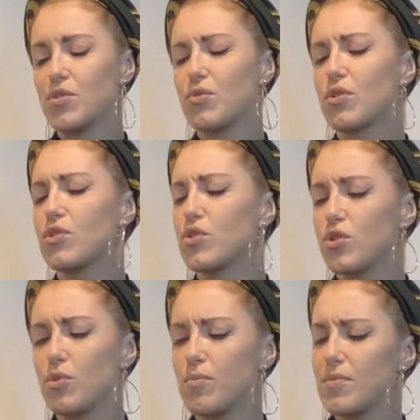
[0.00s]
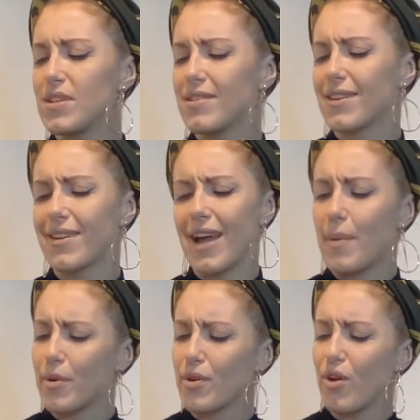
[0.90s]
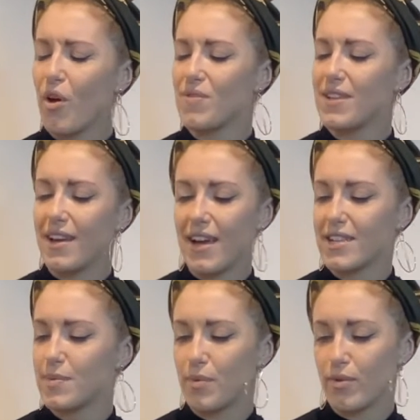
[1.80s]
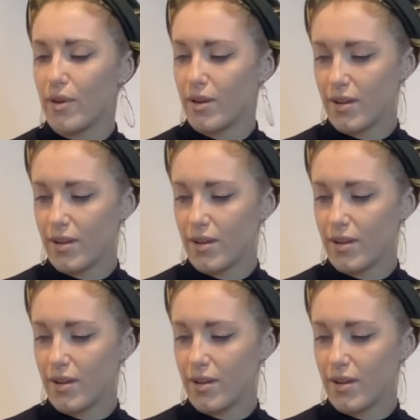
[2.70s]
too consumed in the glamour of diaspora.